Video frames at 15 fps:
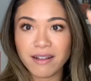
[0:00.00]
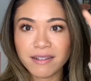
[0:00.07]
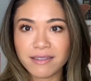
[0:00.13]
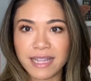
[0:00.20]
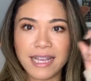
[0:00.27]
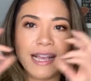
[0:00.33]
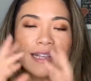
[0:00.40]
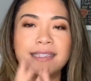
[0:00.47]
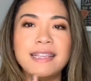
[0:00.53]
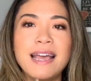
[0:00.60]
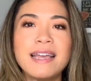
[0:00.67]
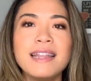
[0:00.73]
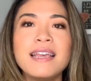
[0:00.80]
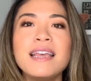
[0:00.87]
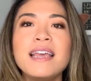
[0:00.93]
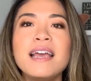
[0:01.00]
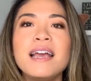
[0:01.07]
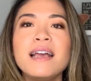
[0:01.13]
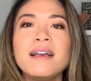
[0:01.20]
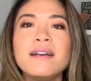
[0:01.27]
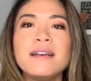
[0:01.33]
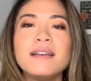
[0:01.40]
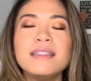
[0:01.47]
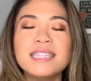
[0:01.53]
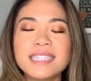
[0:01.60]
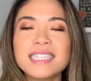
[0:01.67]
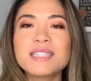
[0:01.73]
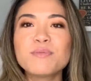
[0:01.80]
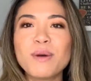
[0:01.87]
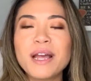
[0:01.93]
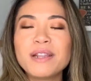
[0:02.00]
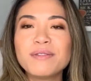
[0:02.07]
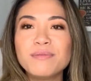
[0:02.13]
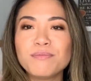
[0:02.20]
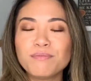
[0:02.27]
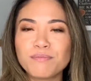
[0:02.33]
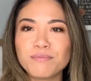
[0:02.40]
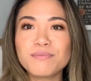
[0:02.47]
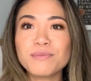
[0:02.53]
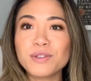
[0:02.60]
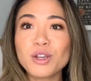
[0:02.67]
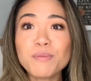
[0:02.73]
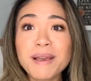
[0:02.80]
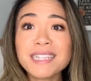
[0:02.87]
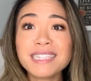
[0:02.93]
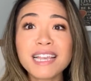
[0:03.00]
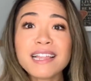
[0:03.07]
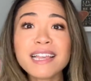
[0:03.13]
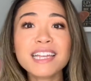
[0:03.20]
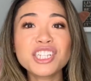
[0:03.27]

like I said, this is what you'll basically